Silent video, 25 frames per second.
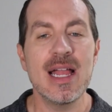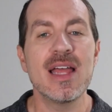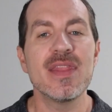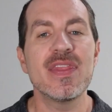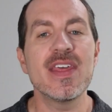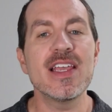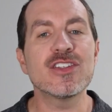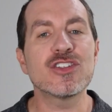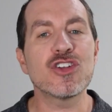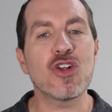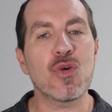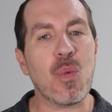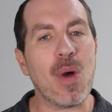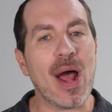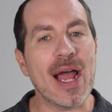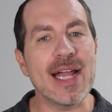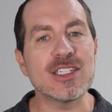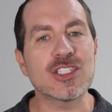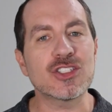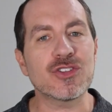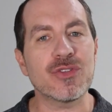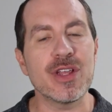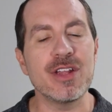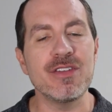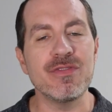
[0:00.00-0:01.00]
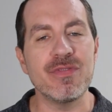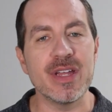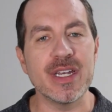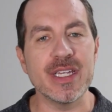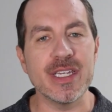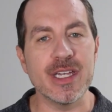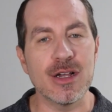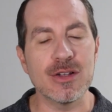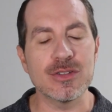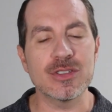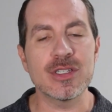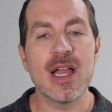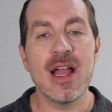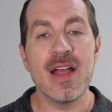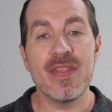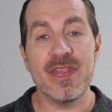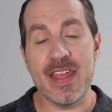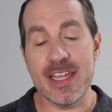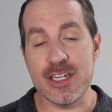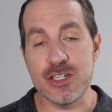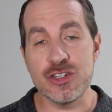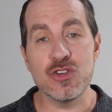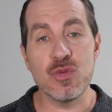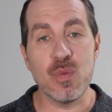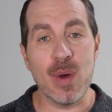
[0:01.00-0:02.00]
These are widescreen videos.
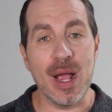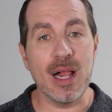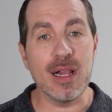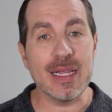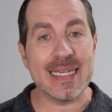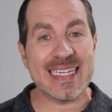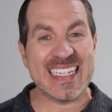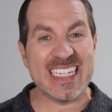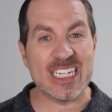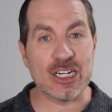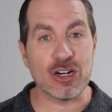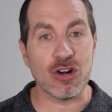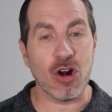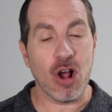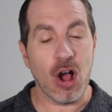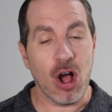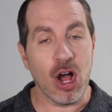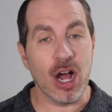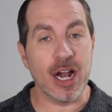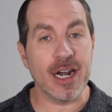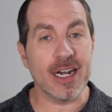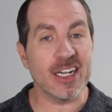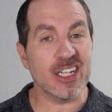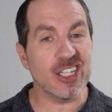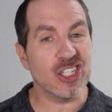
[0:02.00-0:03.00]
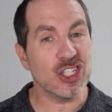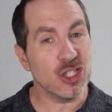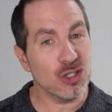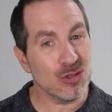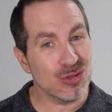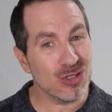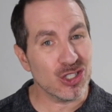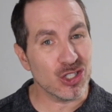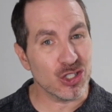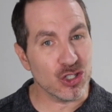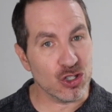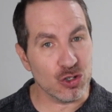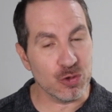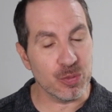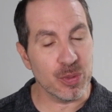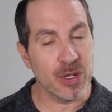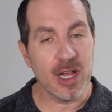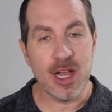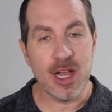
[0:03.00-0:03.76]
They do well here on YouTube,